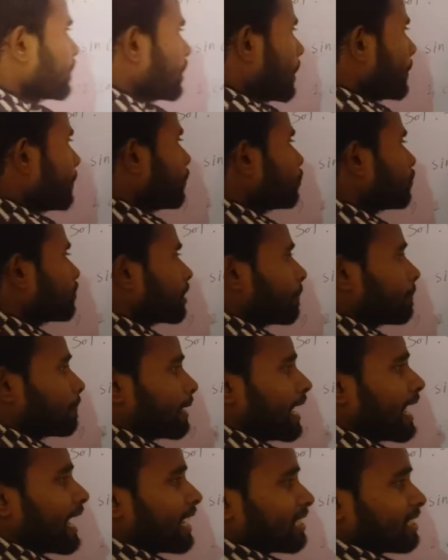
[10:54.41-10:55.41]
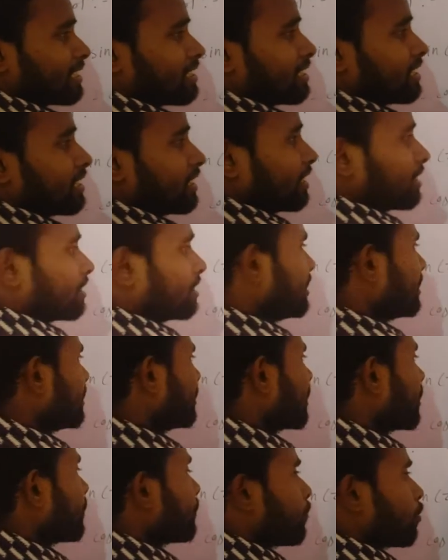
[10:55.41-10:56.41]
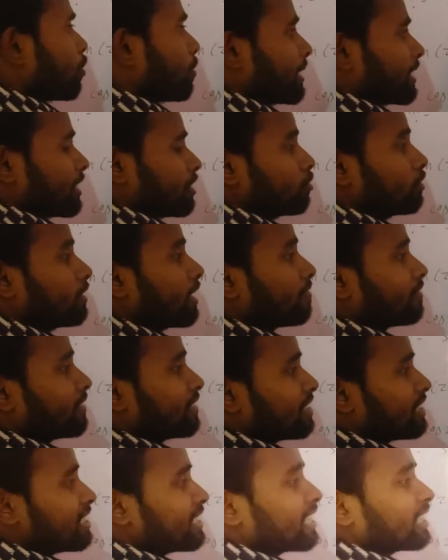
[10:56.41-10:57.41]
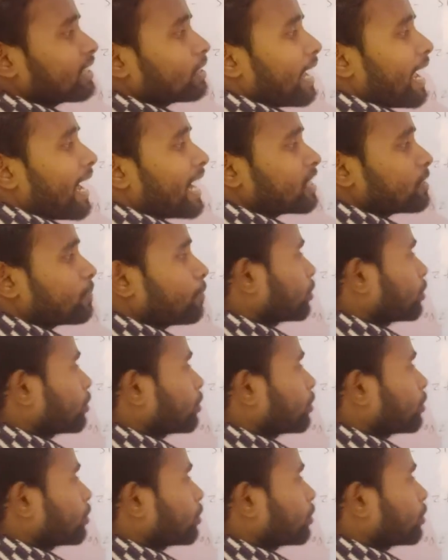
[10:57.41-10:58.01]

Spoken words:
If you subtract this term from it, you definitely get x